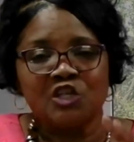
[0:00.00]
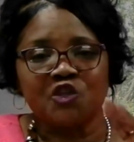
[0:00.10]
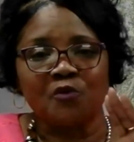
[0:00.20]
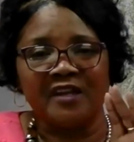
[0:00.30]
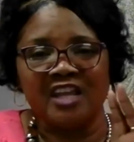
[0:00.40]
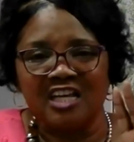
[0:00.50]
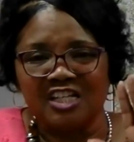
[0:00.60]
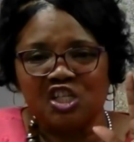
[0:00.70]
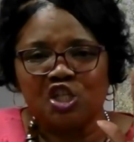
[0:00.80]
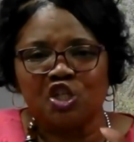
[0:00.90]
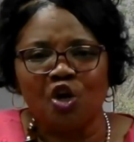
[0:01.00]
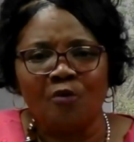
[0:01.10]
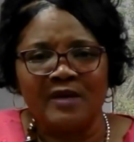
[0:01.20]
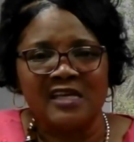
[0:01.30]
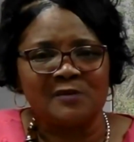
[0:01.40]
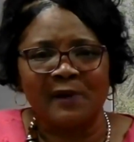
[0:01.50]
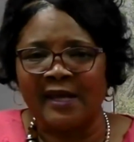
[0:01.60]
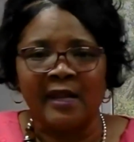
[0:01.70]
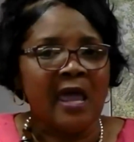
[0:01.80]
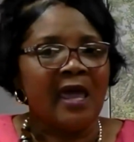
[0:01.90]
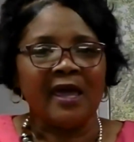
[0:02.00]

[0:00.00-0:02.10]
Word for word: so that he could show me his plan.